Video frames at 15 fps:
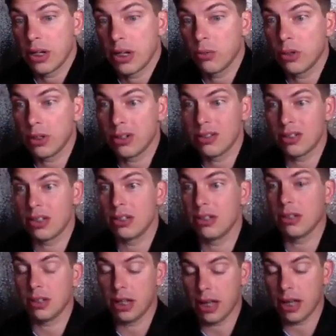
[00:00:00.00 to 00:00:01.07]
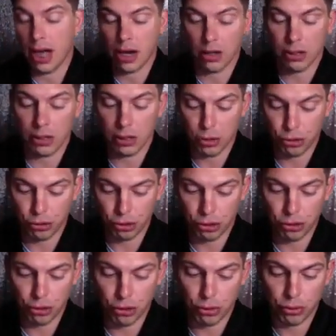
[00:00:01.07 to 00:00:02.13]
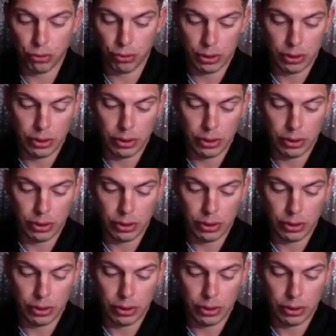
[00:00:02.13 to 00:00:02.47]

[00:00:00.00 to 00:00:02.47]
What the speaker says: What does it look like? How close should you,